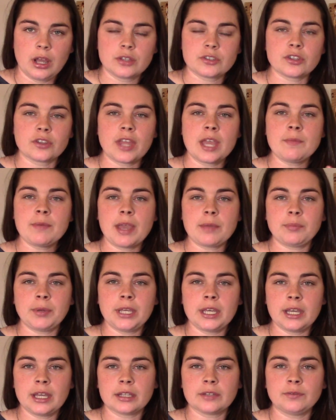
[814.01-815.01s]
So they may
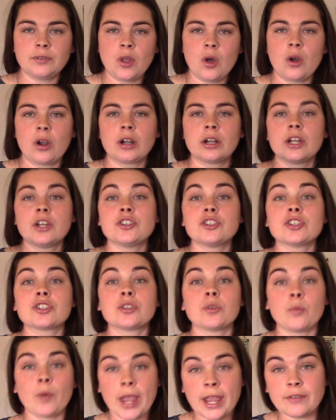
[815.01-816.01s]
pee on the floor
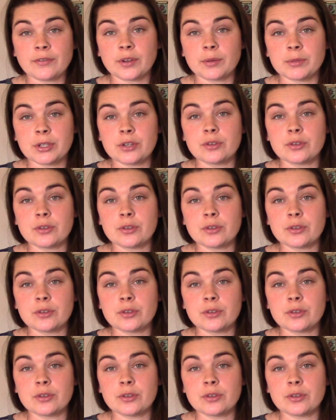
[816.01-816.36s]
just away from